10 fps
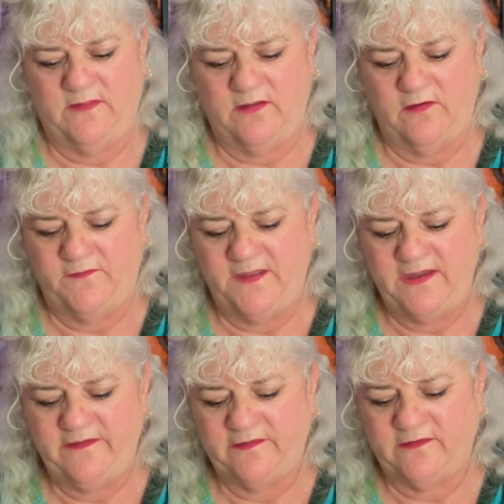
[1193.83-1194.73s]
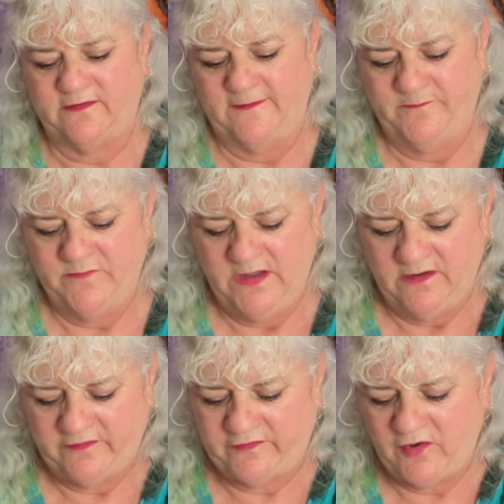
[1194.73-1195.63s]
of these.
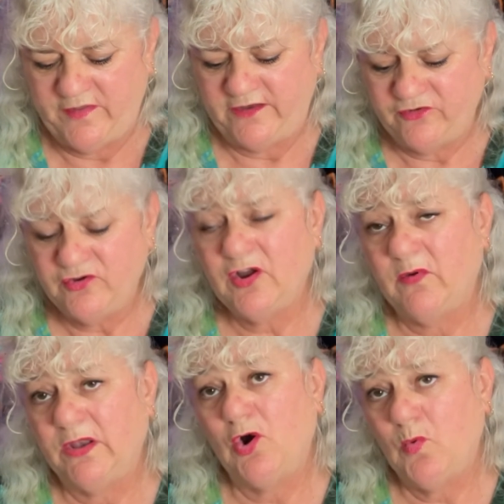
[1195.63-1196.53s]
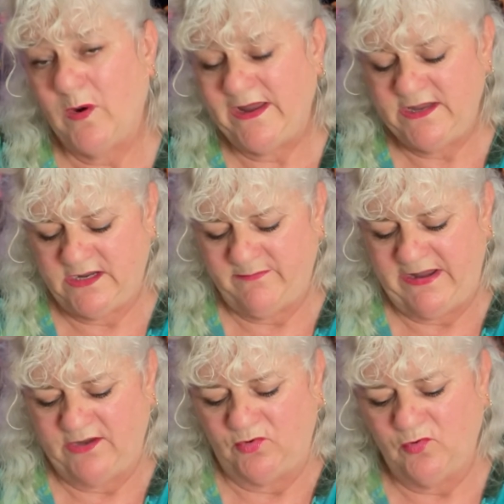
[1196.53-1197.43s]
So they do go a long way. You can
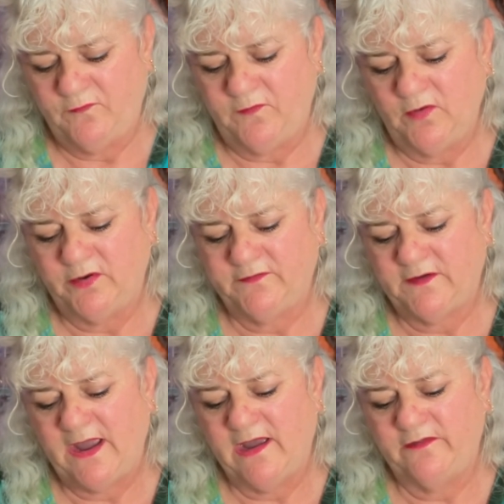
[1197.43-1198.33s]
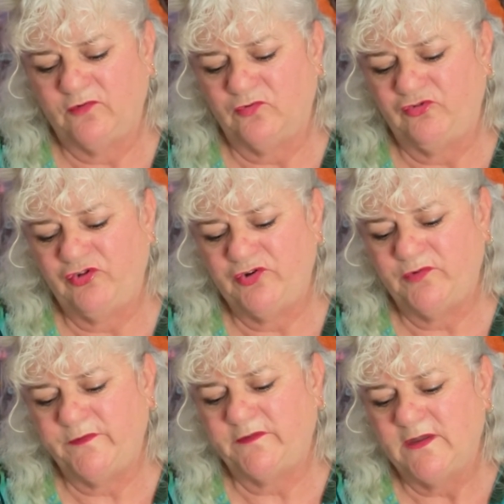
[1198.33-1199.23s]
make an awful lot of cards or
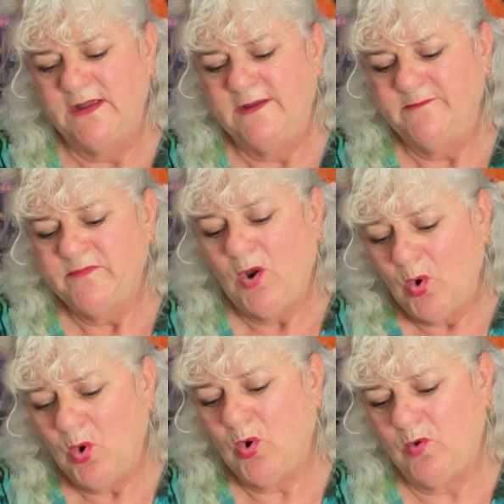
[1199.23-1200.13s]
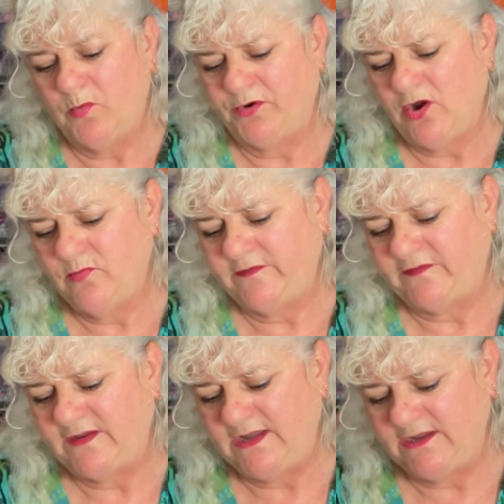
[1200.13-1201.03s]
journals. Or what I was
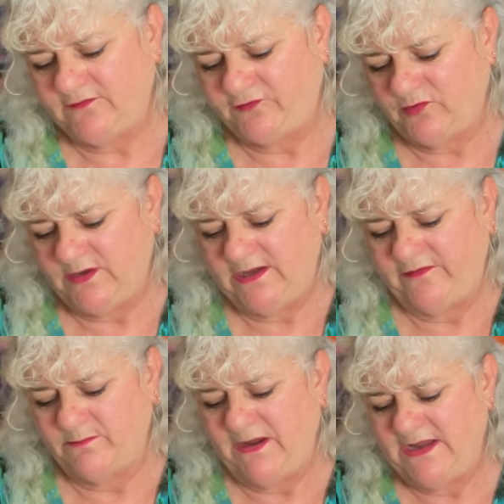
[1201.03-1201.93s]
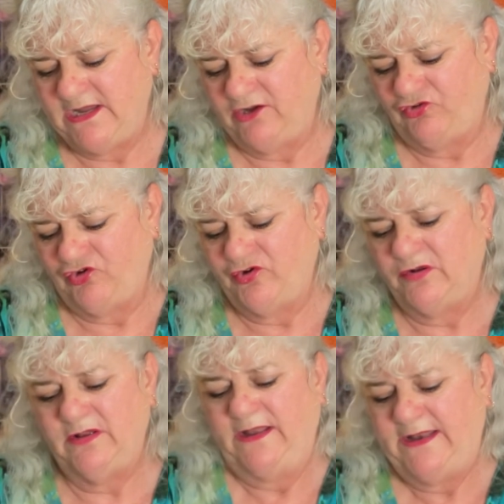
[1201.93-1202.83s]
thinking of doing is making a
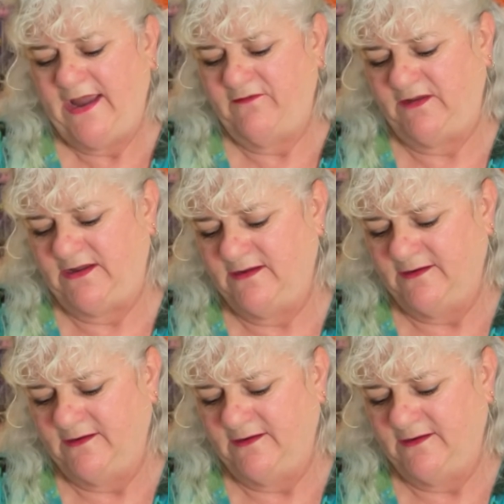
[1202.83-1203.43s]
journal and having